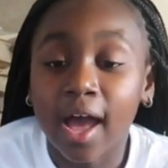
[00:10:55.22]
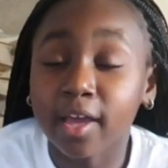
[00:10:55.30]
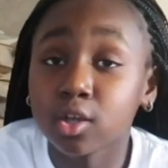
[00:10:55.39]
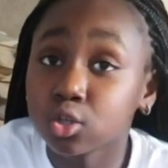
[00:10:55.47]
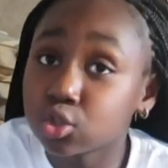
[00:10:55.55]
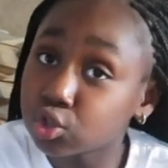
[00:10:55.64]

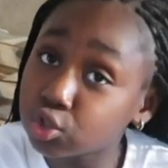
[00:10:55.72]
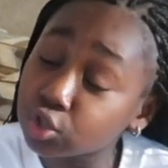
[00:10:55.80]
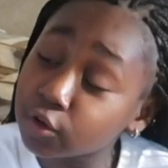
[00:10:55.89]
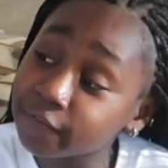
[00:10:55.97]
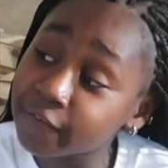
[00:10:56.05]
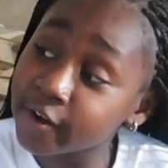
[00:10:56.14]
I used
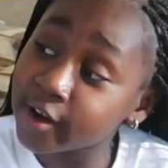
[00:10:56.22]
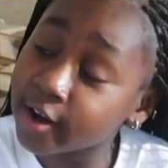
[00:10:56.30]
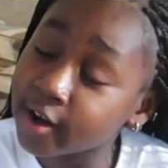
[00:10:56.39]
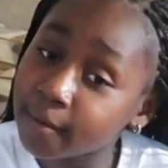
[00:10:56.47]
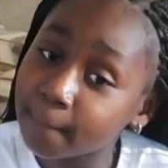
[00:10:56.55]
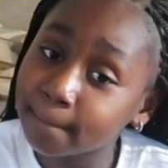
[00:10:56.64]
two for
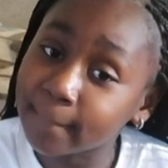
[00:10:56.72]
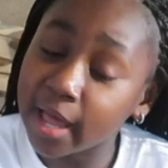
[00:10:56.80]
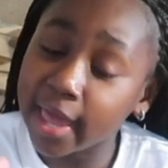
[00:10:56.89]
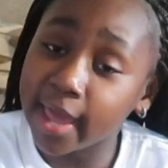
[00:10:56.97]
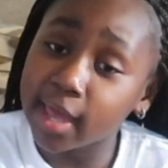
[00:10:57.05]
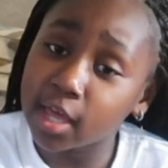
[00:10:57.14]

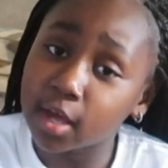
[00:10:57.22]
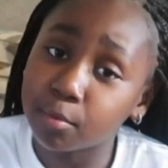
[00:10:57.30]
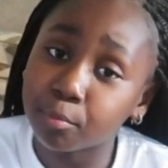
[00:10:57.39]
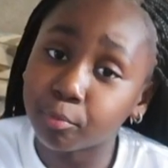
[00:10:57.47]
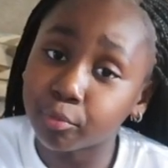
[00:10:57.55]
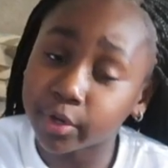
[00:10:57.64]
my AM
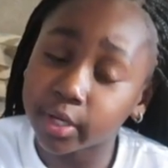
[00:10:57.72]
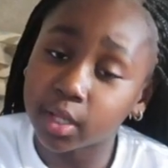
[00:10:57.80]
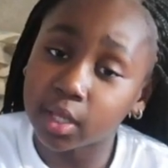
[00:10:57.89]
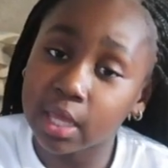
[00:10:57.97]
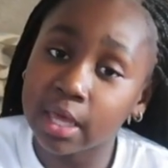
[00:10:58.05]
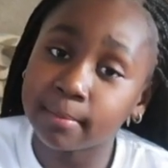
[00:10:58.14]

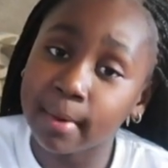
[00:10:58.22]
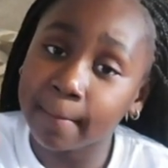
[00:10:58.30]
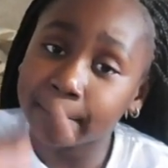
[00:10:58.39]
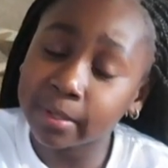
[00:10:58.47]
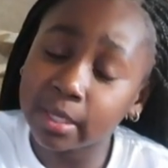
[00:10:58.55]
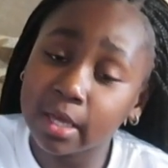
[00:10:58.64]
reading and my
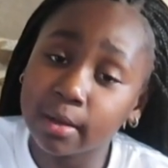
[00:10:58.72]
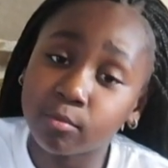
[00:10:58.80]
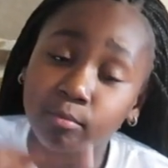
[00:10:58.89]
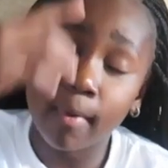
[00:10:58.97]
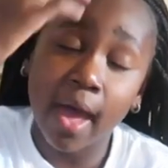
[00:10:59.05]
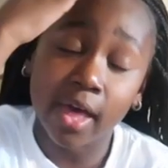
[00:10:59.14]

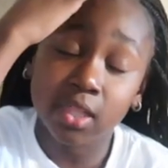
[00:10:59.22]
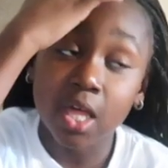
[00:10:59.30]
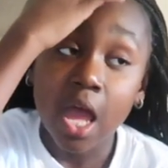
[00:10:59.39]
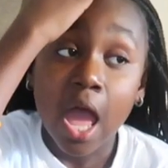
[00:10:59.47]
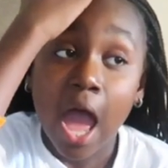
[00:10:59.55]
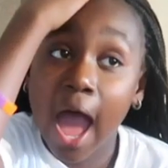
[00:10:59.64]
PM math.
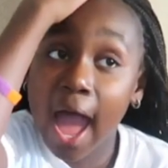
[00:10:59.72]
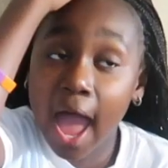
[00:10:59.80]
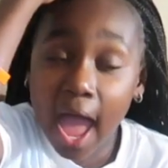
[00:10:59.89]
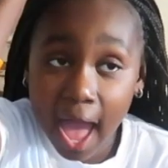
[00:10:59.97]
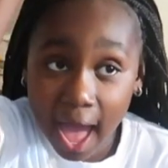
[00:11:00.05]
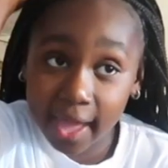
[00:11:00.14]

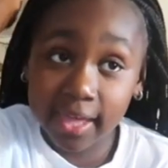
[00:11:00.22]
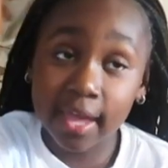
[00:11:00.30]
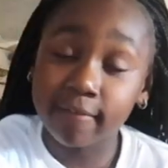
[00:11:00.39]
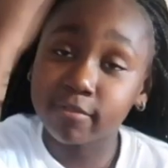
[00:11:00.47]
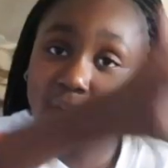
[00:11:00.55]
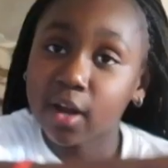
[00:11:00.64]
I
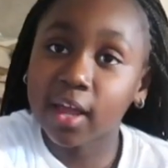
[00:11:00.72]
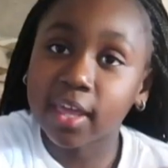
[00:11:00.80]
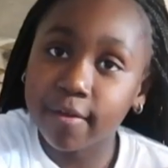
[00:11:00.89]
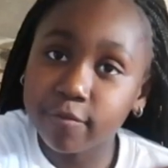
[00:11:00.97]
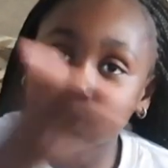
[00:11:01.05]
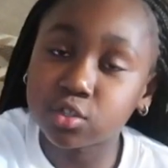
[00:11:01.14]
gave
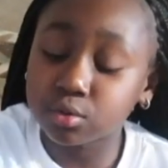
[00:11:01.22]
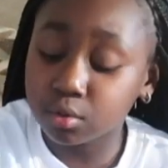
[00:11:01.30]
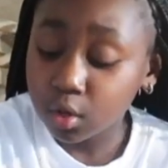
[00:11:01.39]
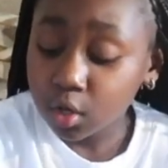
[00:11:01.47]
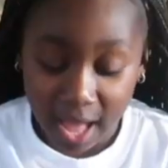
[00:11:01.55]
her two.